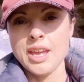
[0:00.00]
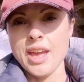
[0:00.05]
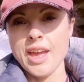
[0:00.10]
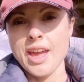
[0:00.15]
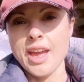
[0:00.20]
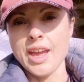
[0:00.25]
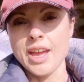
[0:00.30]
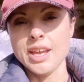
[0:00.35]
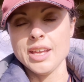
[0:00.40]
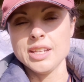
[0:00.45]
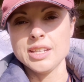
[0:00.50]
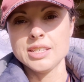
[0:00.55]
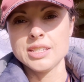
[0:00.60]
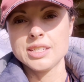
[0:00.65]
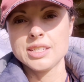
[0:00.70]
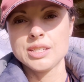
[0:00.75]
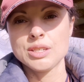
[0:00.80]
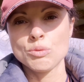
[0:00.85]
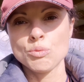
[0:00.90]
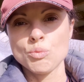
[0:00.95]
And
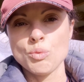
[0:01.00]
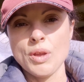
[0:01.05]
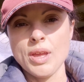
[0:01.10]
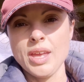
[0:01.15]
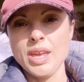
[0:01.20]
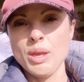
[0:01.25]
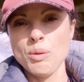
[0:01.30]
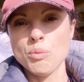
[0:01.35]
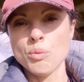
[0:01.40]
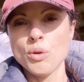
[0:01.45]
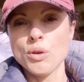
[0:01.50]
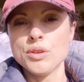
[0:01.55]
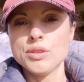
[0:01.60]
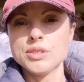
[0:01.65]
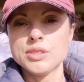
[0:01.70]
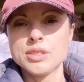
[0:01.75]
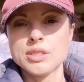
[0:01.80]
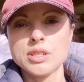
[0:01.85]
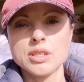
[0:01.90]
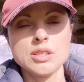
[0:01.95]
where he
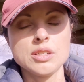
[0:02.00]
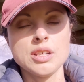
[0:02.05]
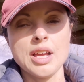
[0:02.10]
was,